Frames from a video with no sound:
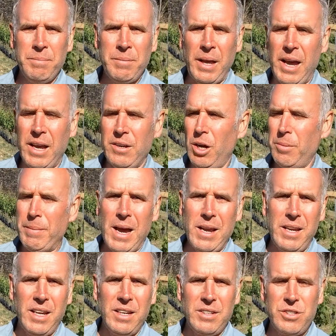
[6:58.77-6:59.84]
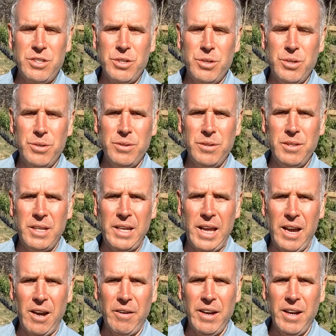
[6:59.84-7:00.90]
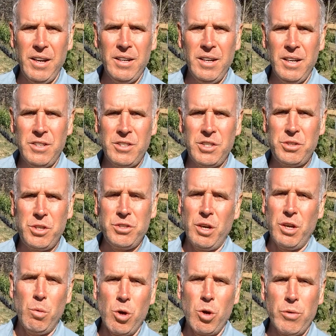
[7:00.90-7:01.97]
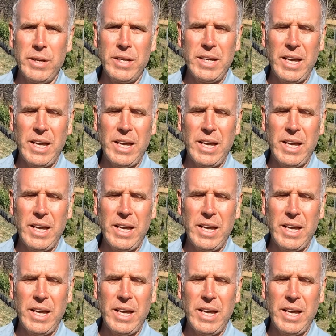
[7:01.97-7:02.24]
and I'm adding it to the area just using a watering